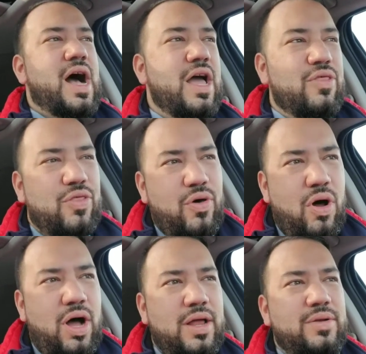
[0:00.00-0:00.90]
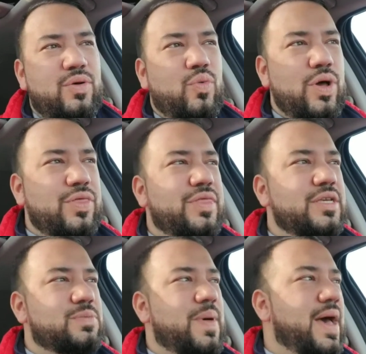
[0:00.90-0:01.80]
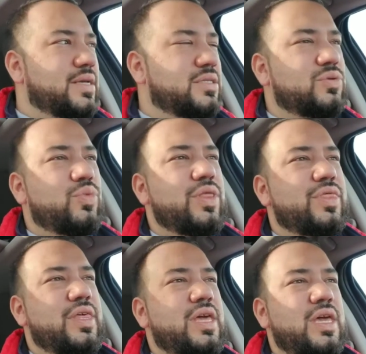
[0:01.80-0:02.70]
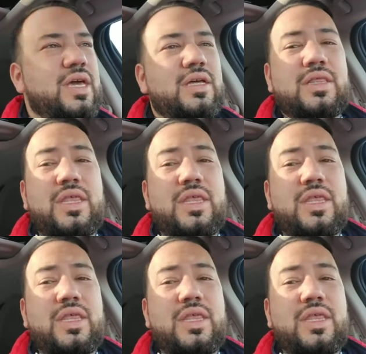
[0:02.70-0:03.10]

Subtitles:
I thought with the specs, with the